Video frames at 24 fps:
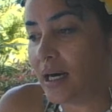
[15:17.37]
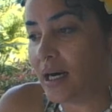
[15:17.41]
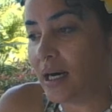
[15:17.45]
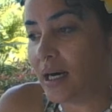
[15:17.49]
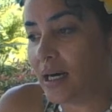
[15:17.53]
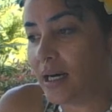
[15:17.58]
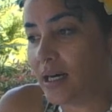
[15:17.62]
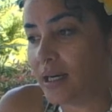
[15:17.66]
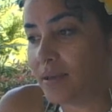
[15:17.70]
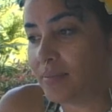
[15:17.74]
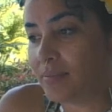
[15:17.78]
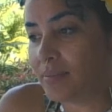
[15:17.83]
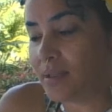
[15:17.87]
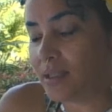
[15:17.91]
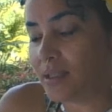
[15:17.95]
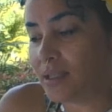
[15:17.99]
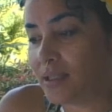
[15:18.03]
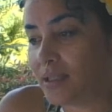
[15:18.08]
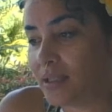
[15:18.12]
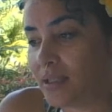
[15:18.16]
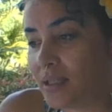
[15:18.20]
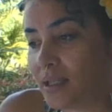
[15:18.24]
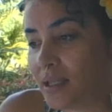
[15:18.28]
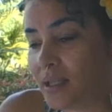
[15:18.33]
um,
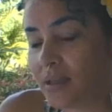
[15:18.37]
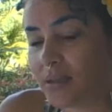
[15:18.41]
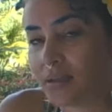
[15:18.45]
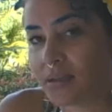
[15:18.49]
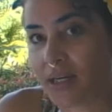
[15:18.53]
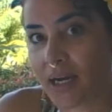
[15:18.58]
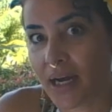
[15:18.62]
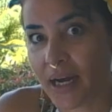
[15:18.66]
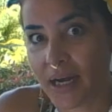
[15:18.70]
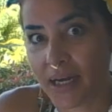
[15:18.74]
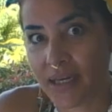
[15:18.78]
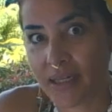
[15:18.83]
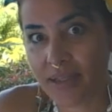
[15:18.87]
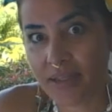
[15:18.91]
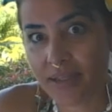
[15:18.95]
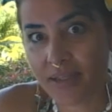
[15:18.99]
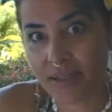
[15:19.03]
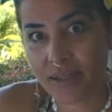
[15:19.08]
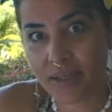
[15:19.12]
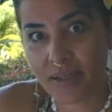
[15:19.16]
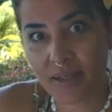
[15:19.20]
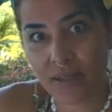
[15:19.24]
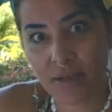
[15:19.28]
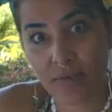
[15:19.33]
okay.
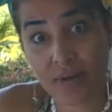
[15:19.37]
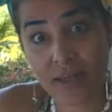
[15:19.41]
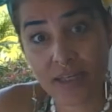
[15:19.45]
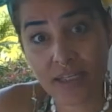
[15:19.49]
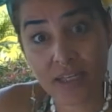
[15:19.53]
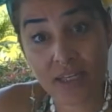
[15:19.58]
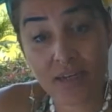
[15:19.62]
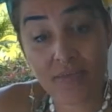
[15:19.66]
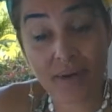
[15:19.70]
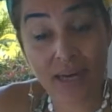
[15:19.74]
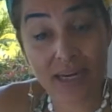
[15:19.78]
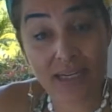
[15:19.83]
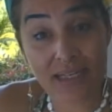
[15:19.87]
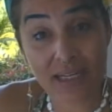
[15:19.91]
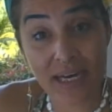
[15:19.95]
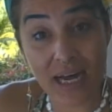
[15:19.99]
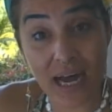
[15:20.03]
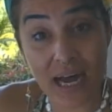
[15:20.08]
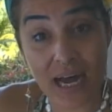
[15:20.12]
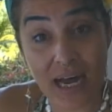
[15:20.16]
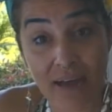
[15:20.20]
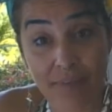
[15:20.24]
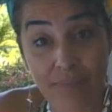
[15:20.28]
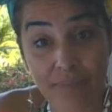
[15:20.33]
So you wasted my
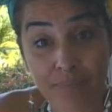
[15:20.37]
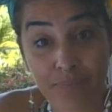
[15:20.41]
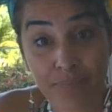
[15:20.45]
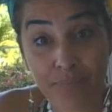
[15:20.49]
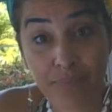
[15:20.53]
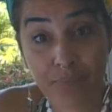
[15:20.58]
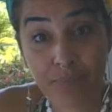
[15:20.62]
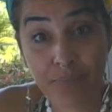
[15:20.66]
time.